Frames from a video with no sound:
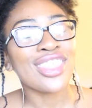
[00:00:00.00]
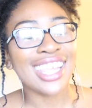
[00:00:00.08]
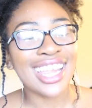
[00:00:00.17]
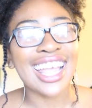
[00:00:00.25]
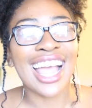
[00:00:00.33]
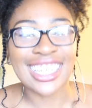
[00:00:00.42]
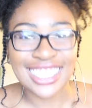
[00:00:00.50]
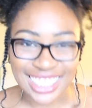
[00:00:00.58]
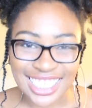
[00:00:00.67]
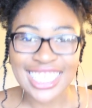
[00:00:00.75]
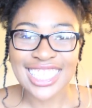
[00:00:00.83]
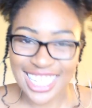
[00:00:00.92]
thing i
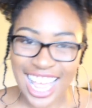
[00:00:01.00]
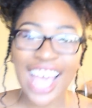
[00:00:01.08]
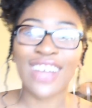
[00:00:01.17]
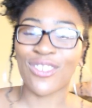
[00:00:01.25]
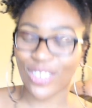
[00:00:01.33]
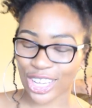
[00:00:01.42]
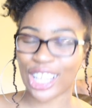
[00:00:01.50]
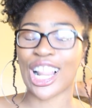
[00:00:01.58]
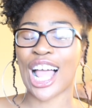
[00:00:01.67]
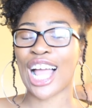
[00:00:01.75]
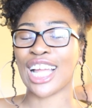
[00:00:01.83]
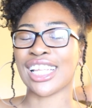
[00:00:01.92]
did not
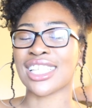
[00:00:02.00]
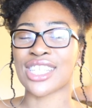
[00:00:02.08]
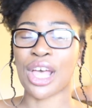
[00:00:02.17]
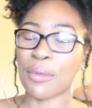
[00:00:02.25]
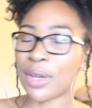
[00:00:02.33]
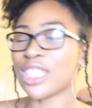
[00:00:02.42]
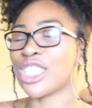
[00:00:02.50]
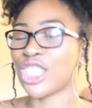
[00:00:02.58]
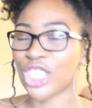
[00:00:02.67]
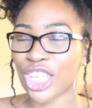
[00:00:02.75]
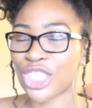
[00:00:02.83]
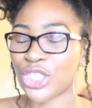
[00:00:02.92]
realize coming into
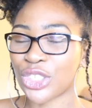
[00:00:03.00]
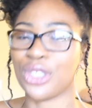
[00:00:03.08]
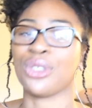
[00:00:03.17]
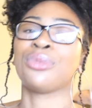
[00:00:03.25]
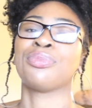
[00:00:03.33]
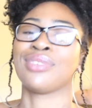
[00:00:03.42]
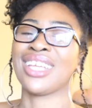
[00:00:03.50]
gsu